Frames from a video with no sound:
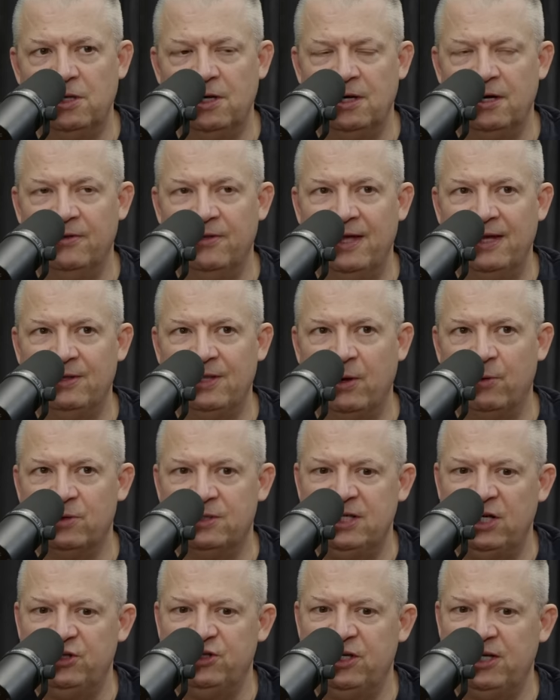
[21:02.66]
uh, they they were
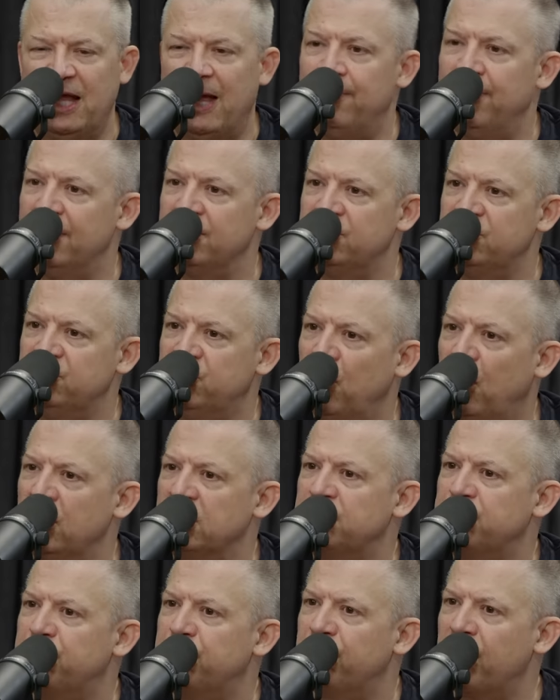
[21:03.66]
teaching MS
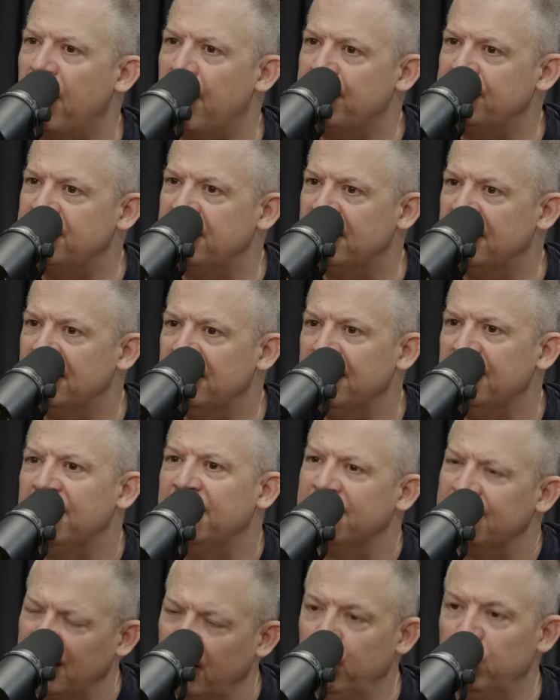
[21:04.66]
DOS prompt,
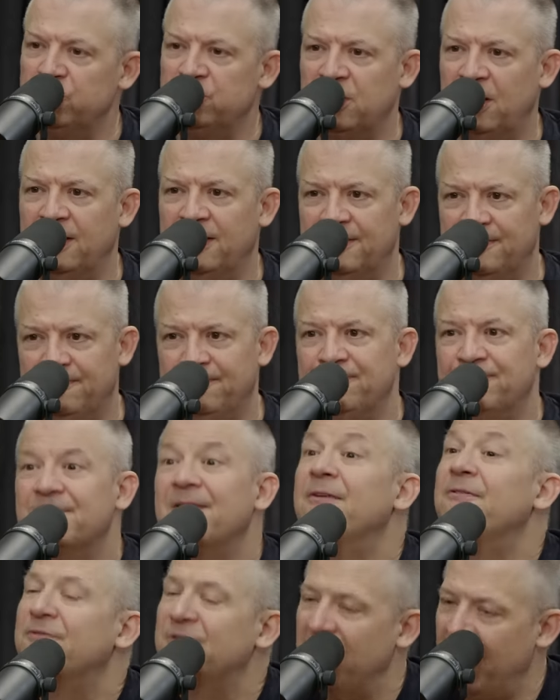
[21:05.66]
and I floppy wish I
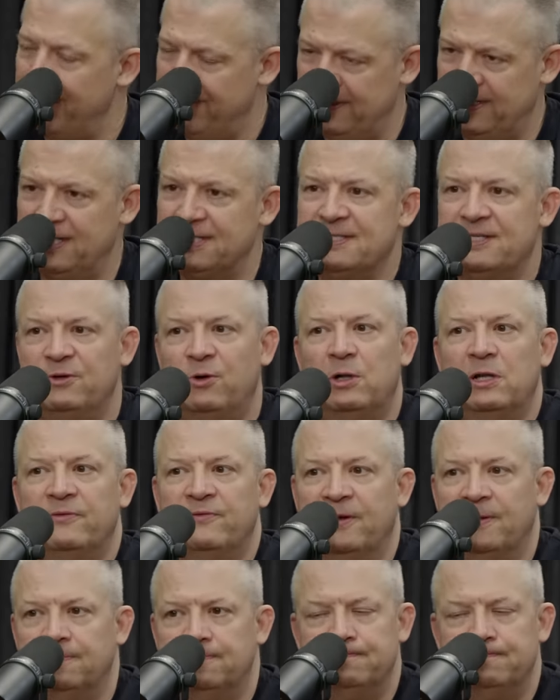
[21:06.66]
disk and floppy all, disk and all of it.